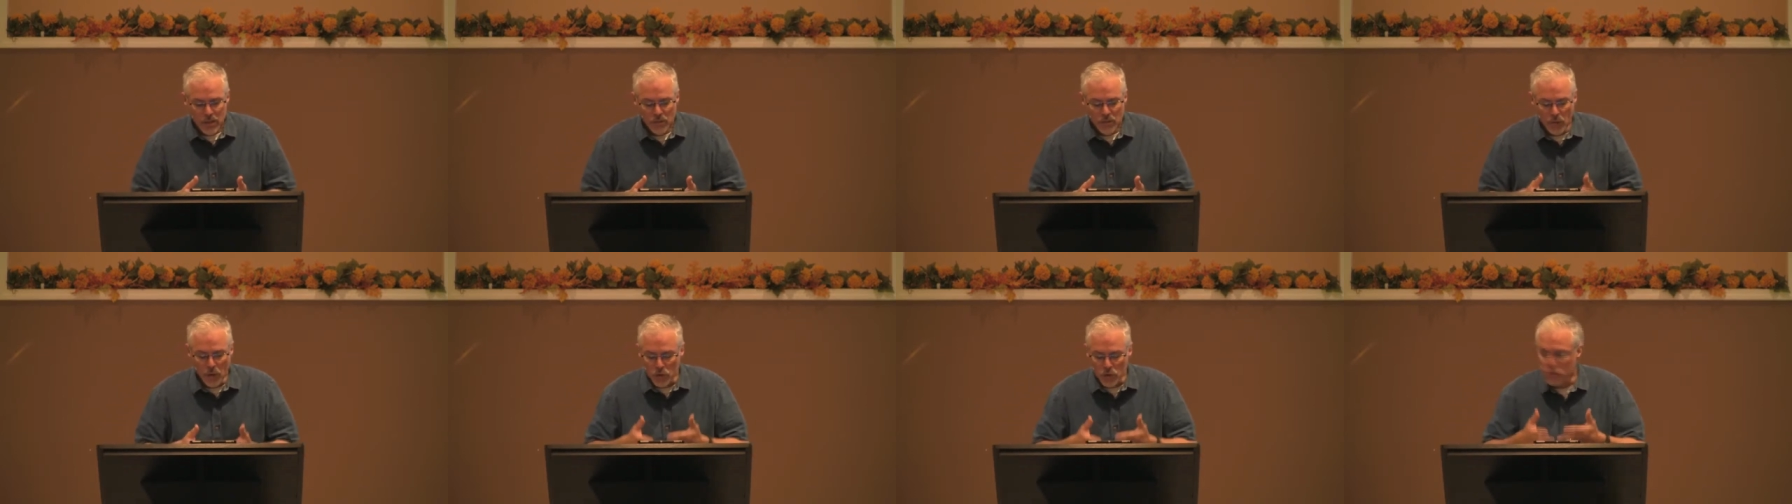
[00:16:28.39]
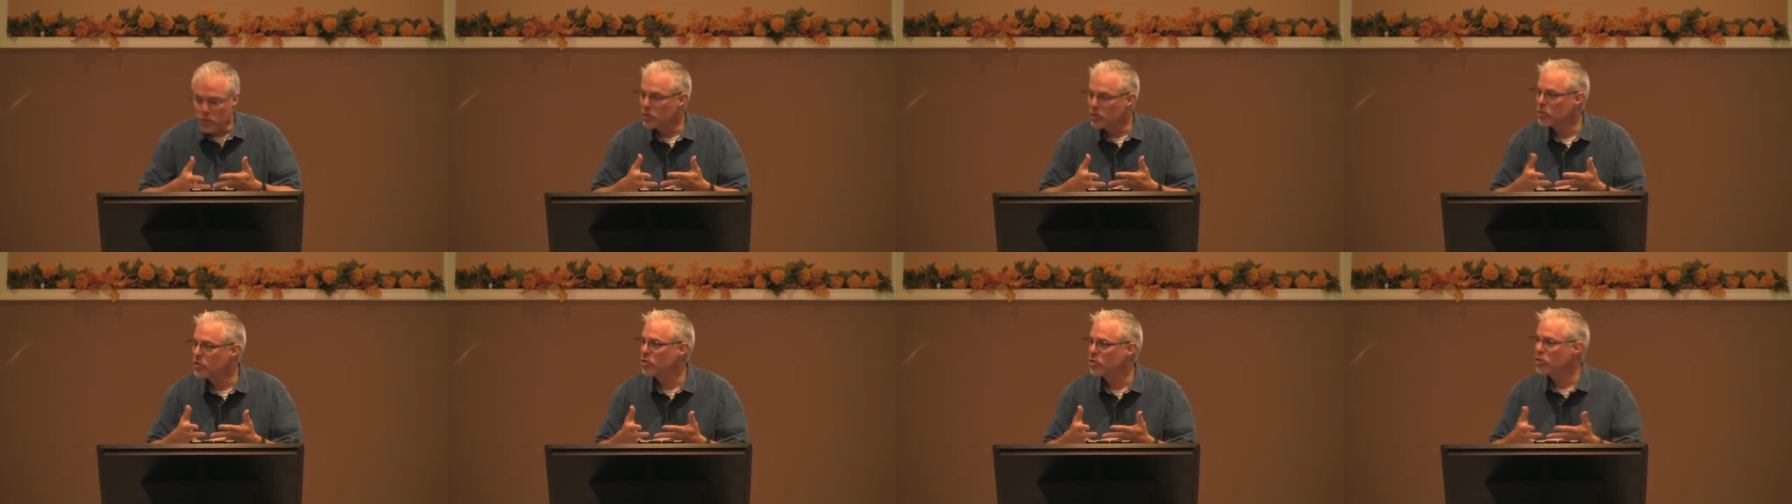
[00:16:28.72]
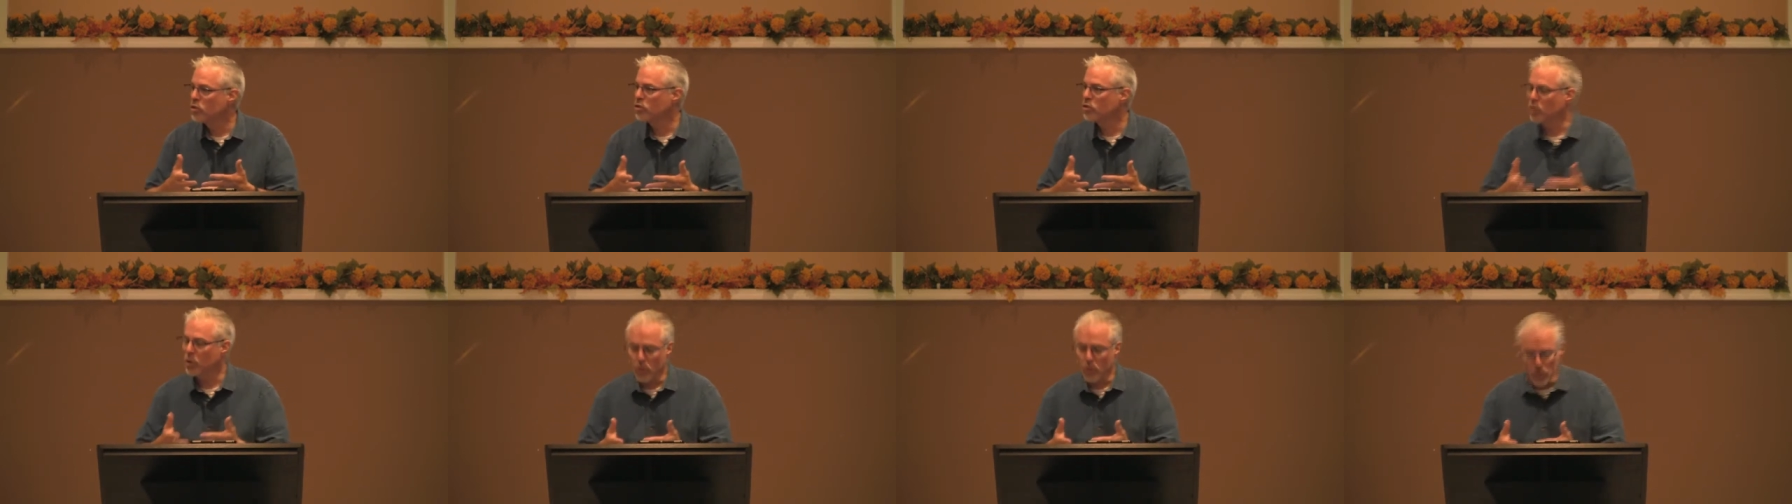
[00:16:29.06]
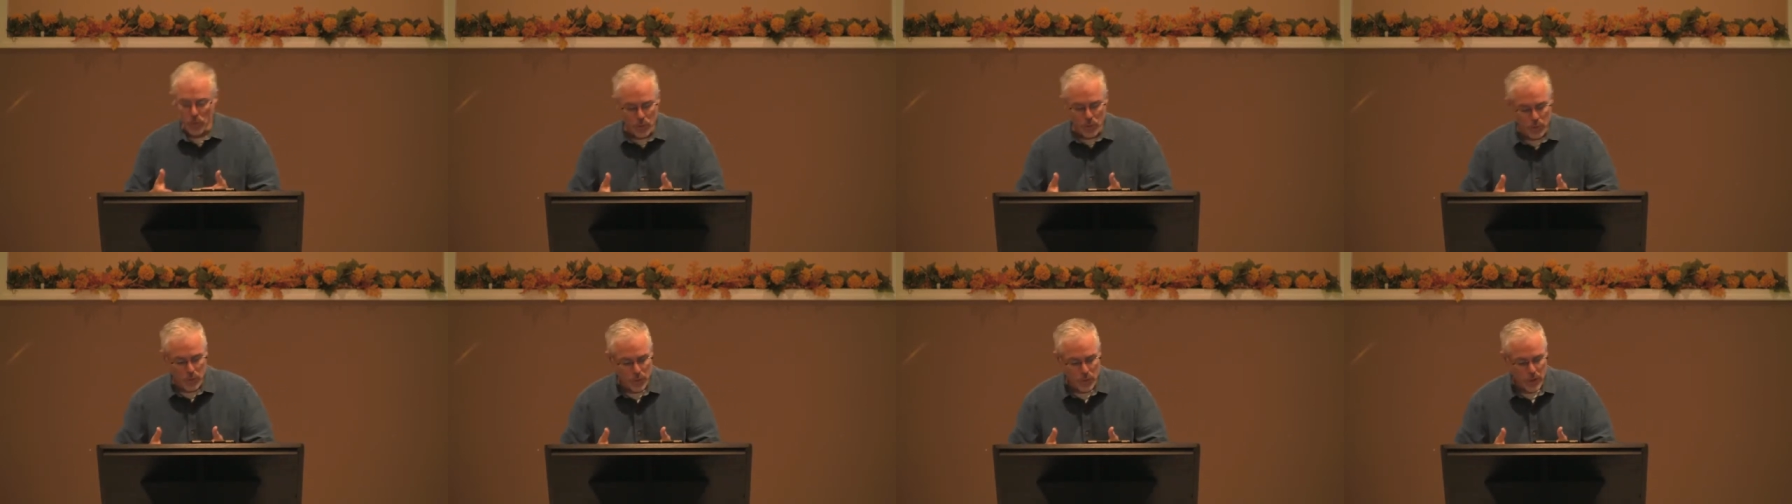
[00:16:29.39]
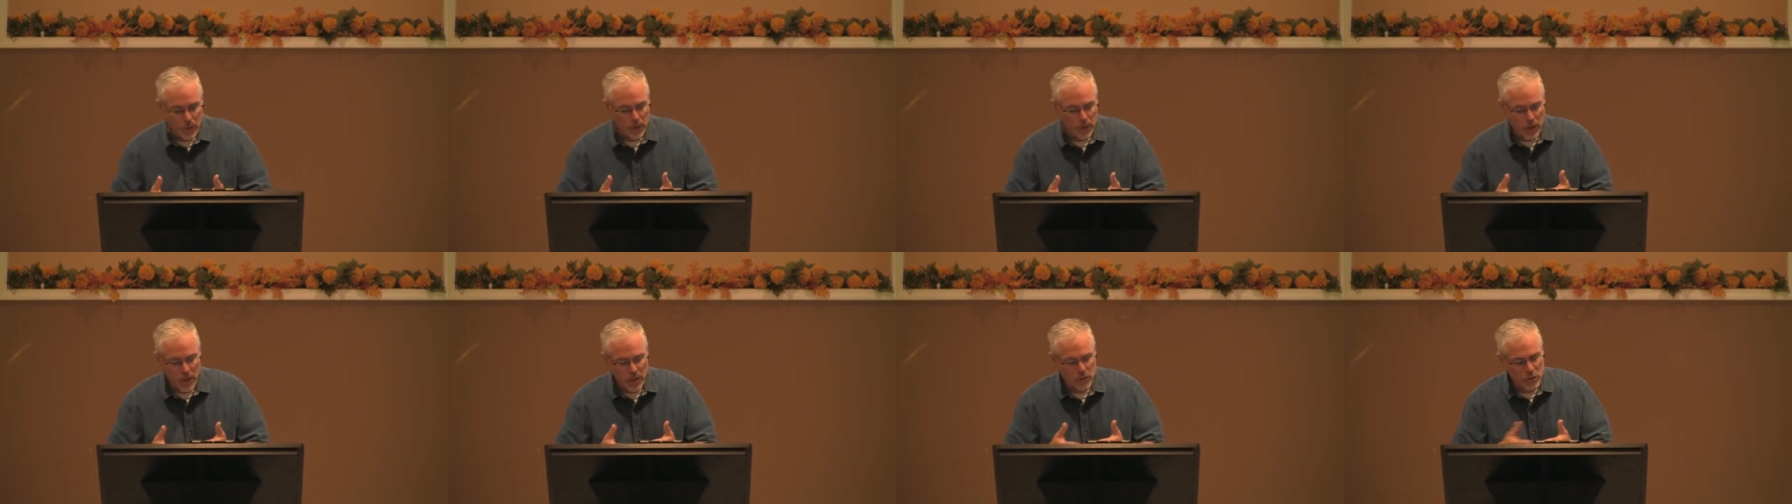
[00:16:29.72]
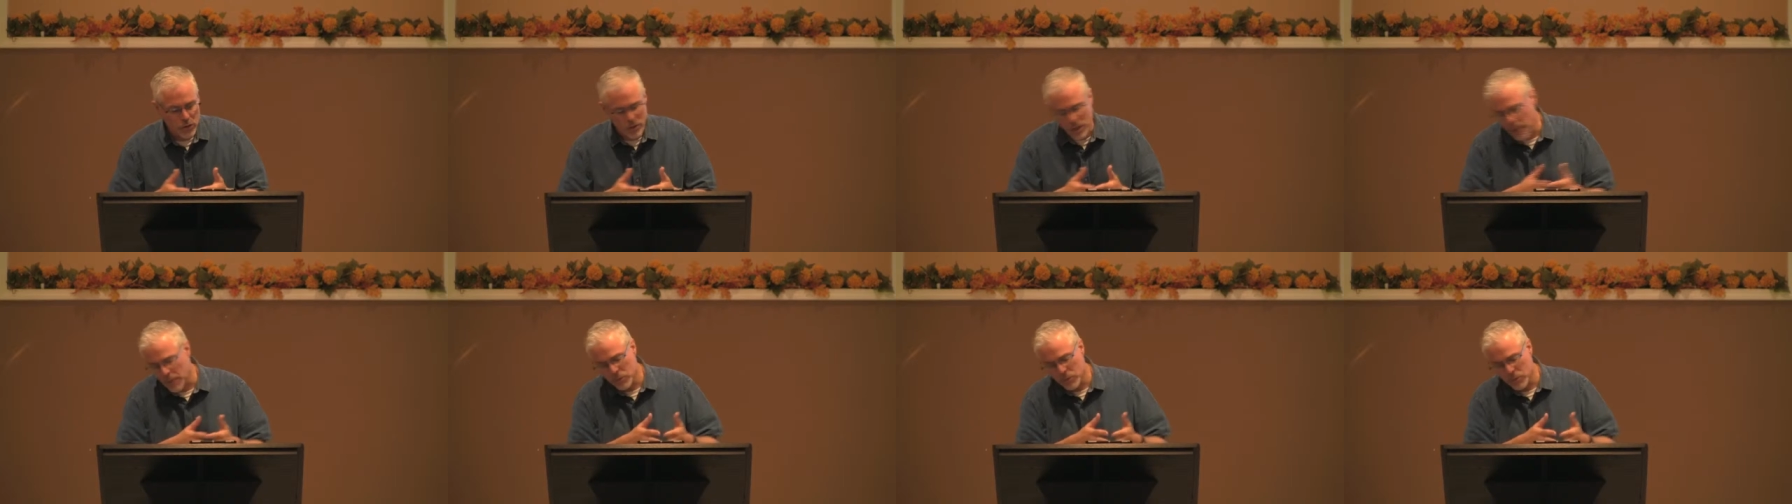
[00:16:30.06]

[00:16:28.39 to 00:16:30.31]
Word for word: Verse 2, as you,